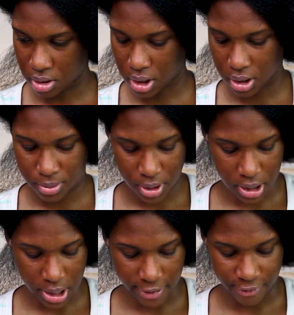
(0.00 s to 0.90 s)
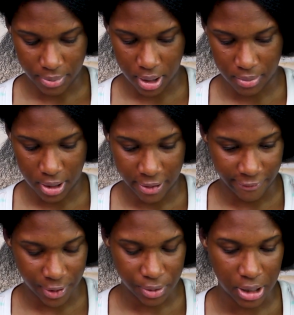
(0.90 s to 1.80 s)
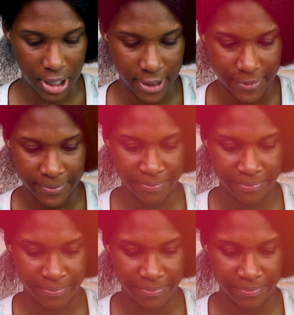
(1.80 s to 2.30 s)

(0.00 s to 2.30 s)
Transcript: That's pretty high for medium heat. It feels hot.